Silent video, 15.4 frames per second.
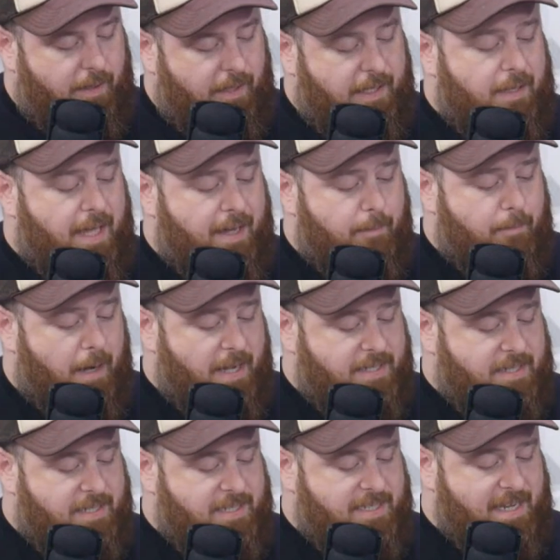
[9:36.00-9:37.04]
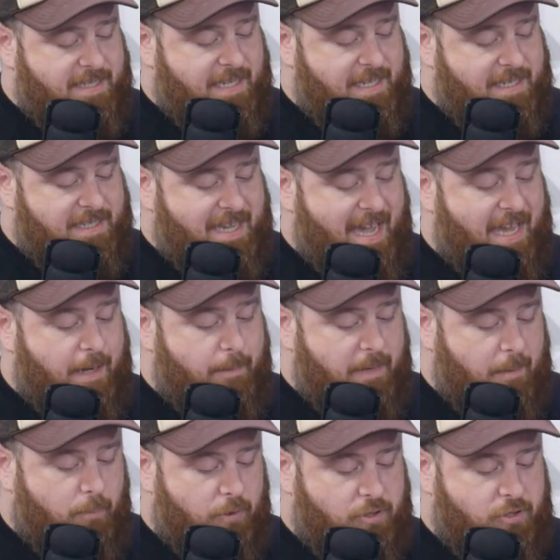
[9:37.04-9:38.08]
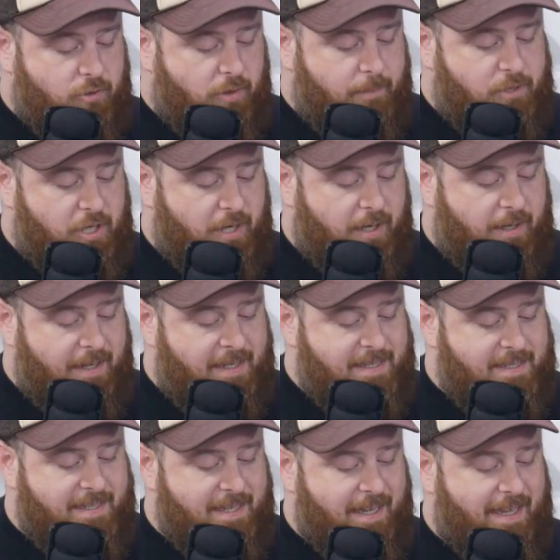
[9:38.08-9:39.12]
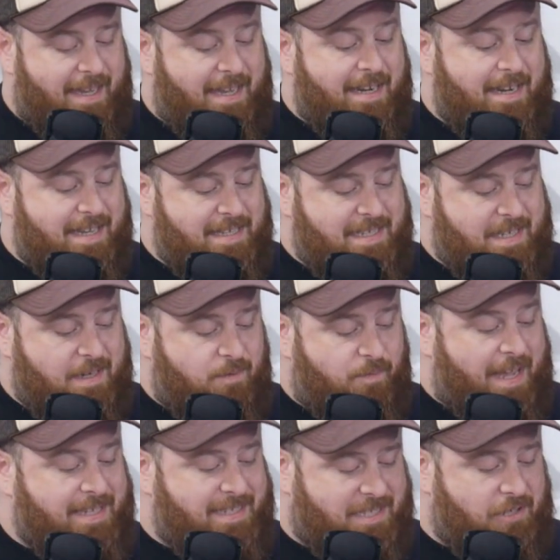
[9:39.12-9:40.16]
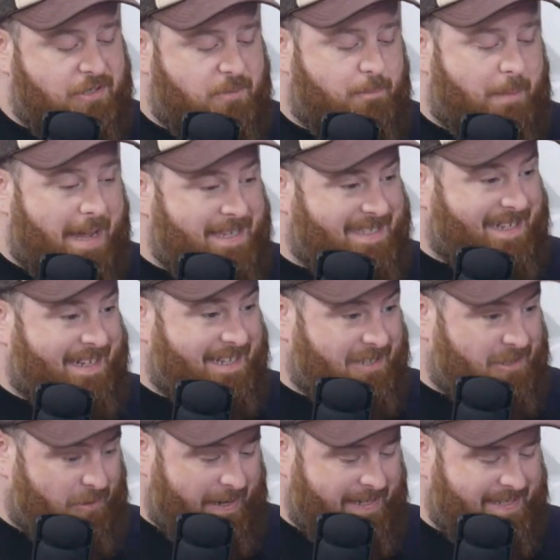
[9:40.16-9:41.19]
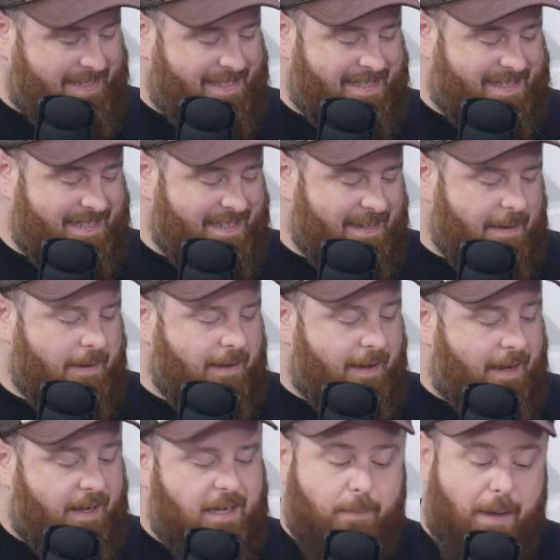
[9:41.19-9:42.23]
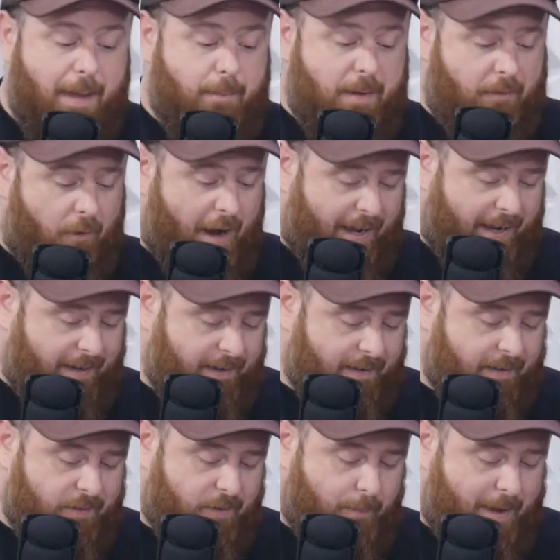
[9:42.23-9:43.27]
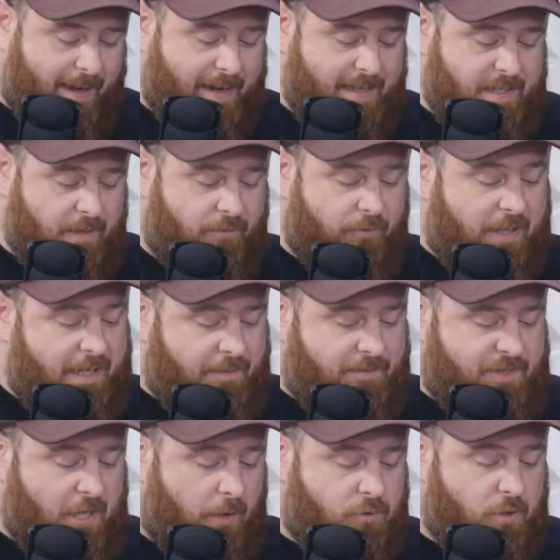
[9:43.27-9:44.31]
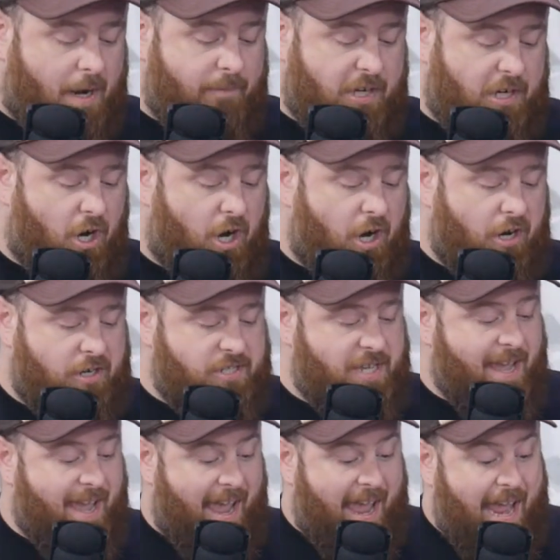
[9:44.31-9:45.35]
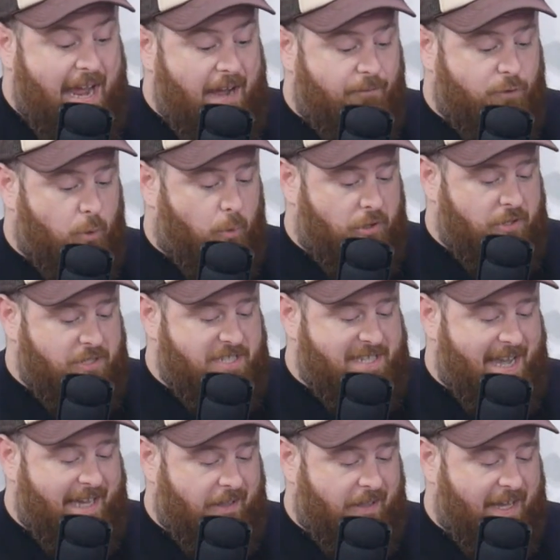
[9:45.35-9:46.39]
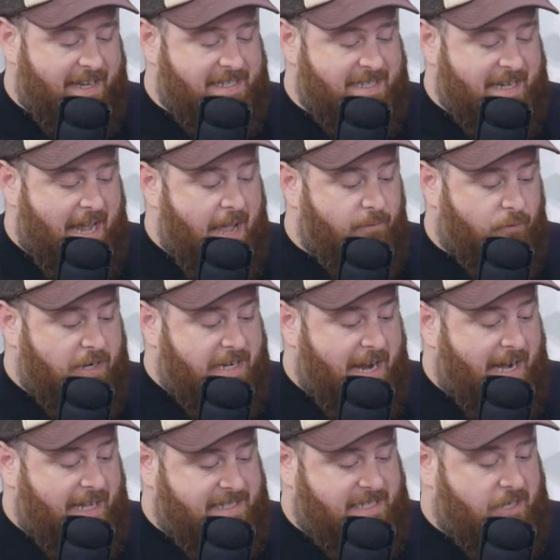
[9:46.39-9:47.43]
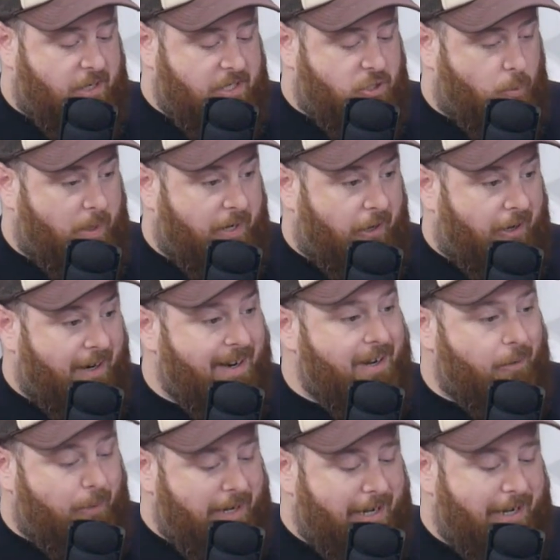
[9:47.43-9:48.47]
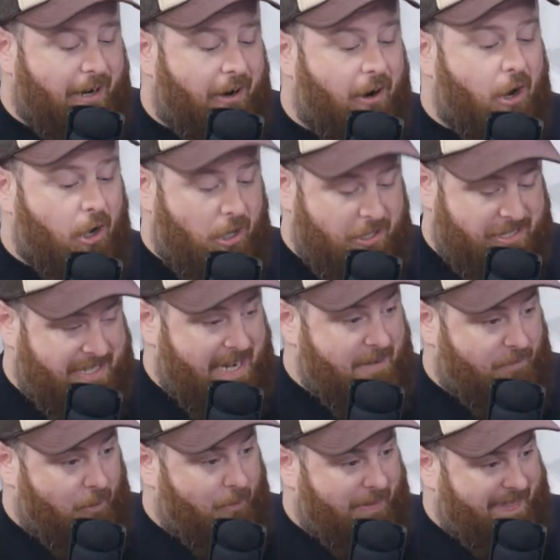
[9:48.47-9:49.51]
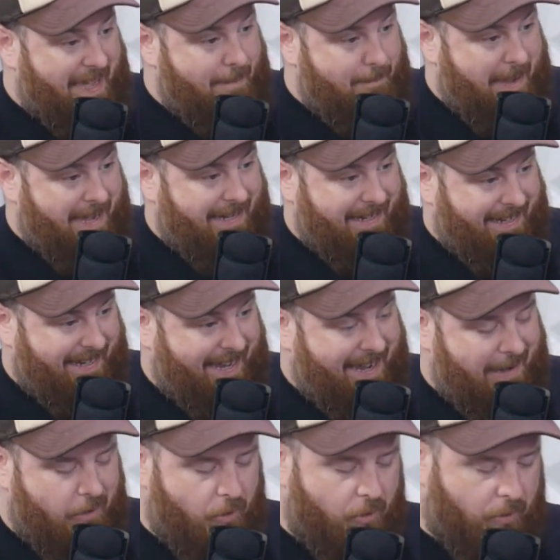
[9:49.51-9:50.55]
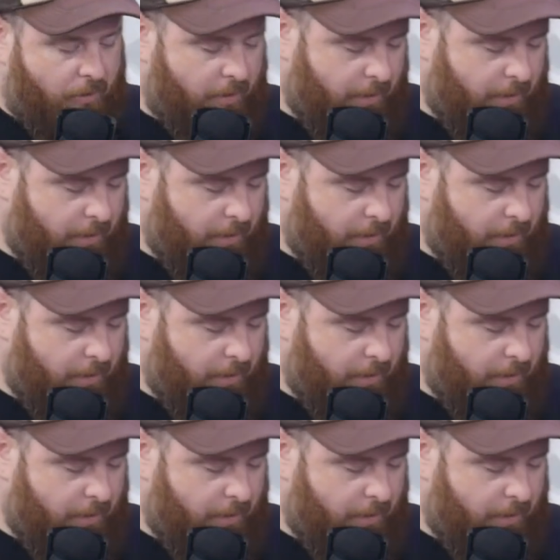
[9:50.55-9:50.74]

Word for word: Elon Musk says his ketamine prescription is in his investors' best interests. And he may be right. The man has a fleet of self-driving cars, half the world's satellites, and every Nazi on Twitter. We are all safer with that man in a K-hole.